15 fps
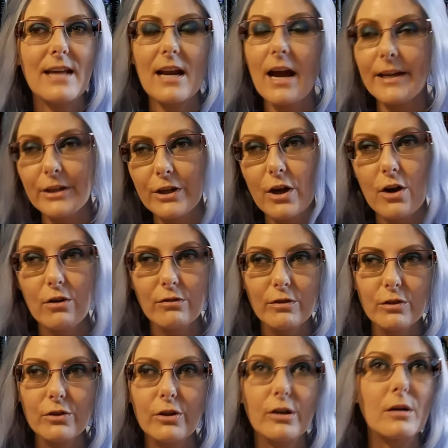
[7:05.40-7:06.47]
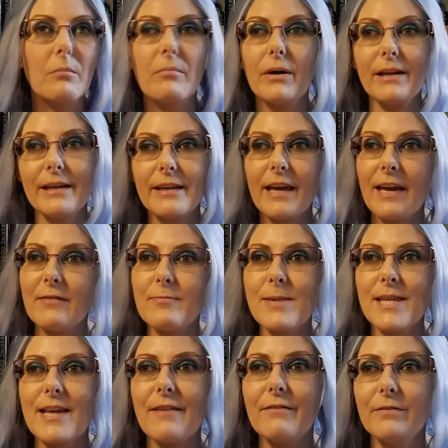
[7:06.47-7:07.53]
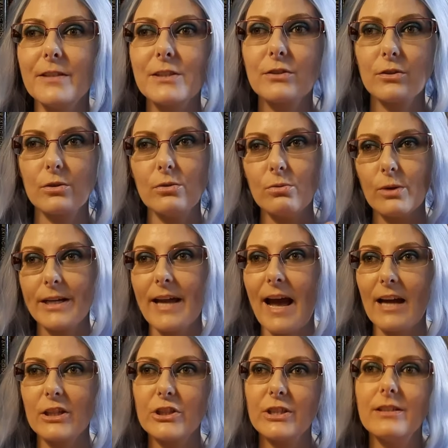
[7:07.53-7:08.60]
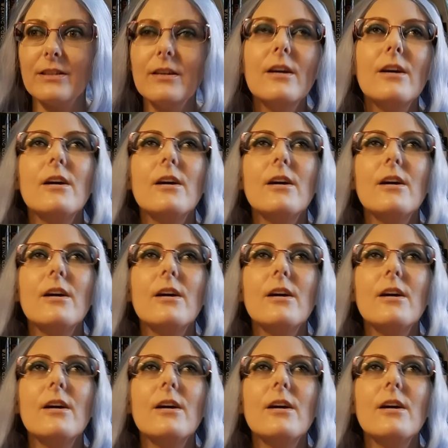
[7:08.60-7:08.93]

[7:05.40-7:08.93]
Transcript: that I could overlook, but it gave me that visceral reaction.